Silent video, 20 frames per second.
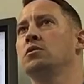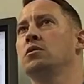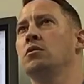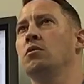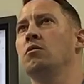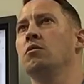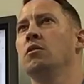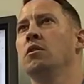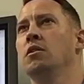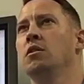
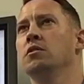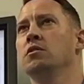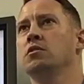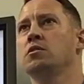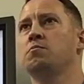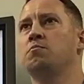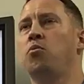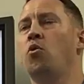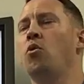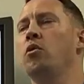to
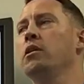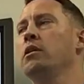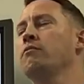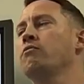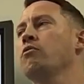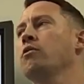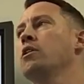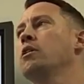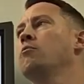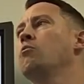spoil
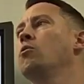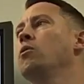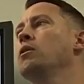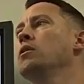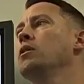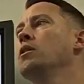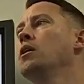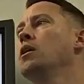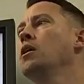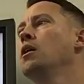it for anyone.